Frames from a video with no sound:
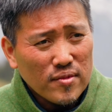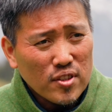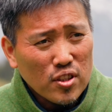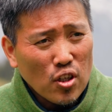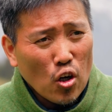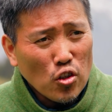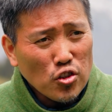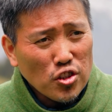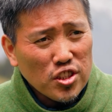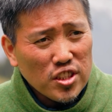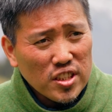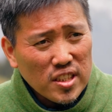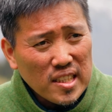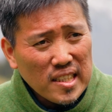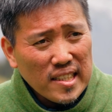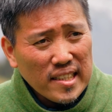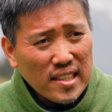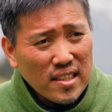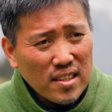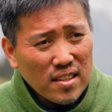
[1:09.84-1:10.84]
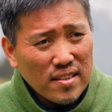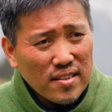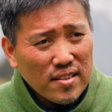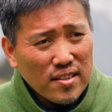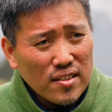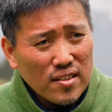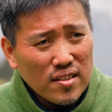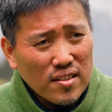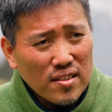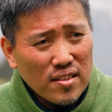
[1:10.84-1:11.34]
consciously,
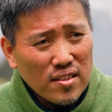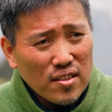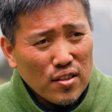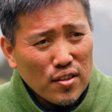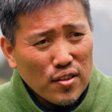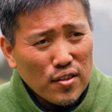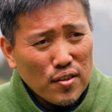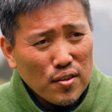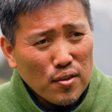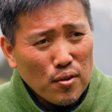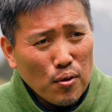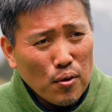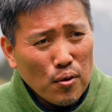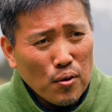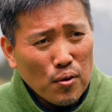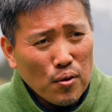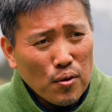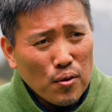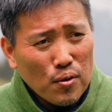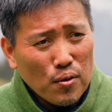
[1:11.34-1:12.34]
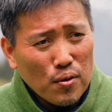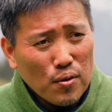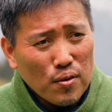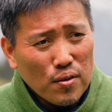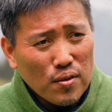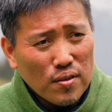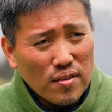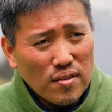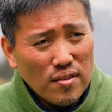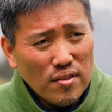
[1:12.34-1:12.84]
or
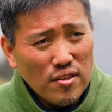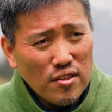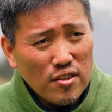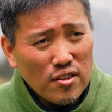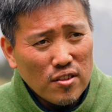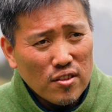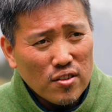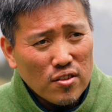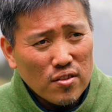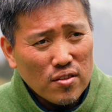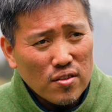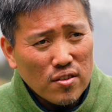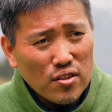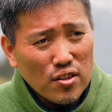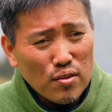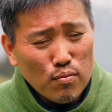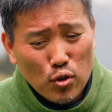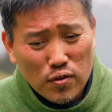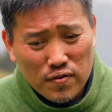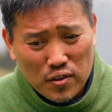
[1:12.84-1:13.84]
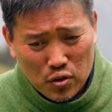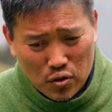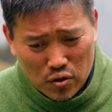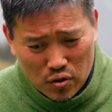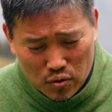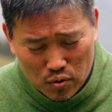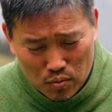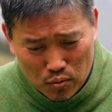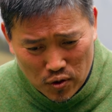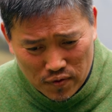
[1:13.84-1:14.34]
you
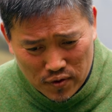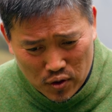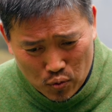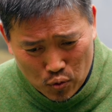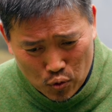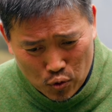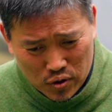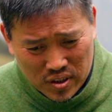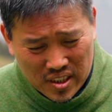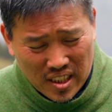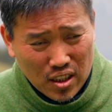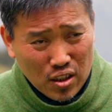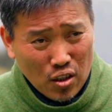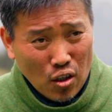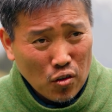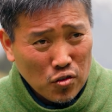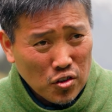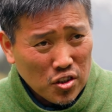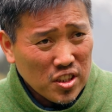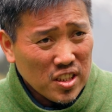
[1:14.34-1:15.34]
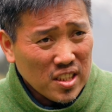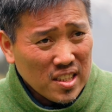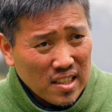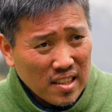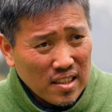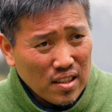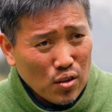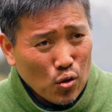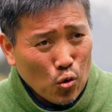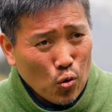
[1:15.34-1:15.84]
move towards that
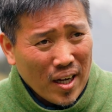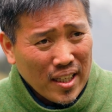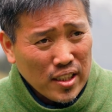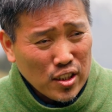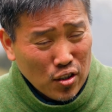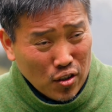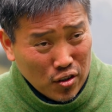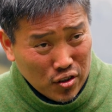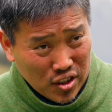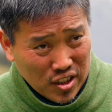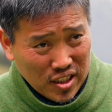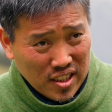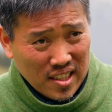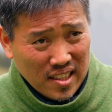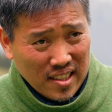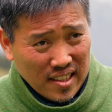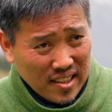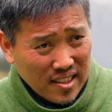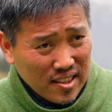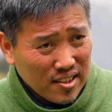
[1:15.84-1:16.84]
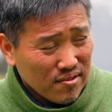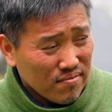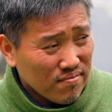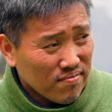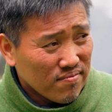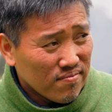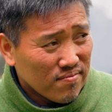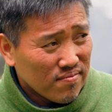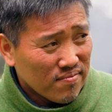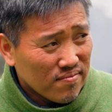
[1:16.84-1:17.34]
consciously or unconsciously.
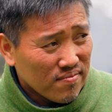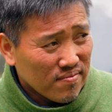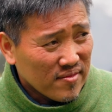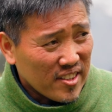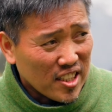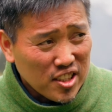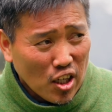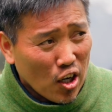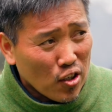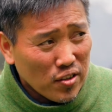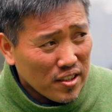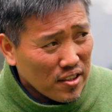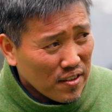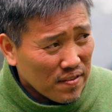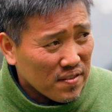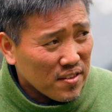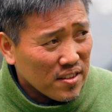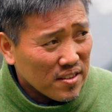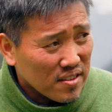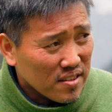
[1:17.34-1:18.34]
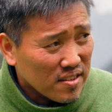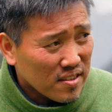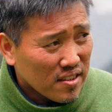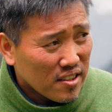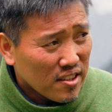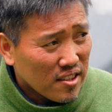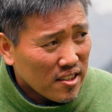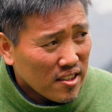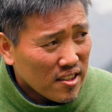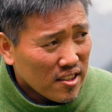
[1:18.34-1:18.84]
That's the only difference.
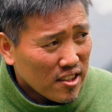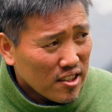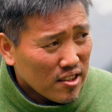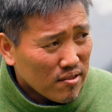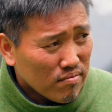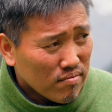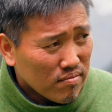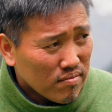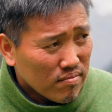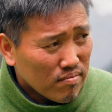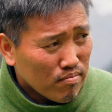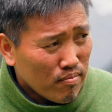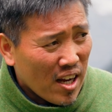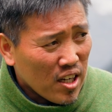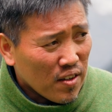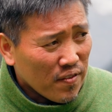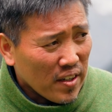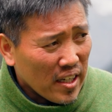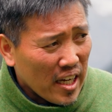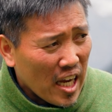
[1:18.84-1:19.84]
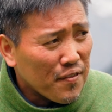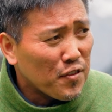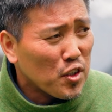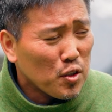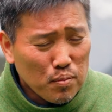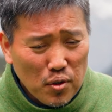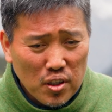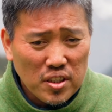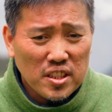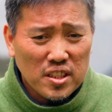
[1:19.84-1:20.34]
Matter of fact,
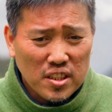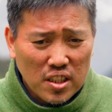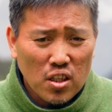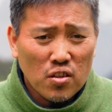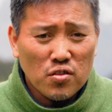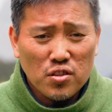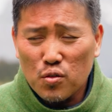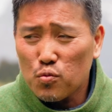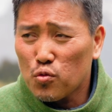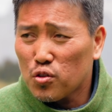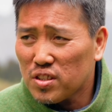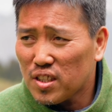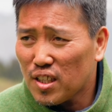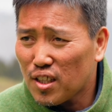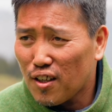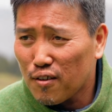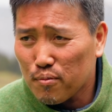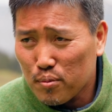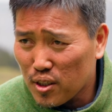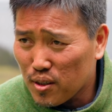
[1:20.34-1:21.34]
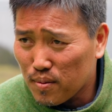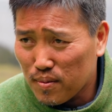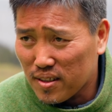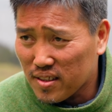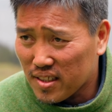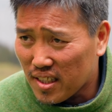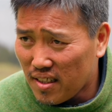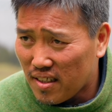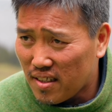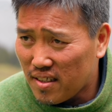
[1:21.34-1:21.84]
everybody's going towards their life
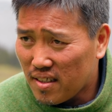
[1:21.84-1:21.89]
purpose.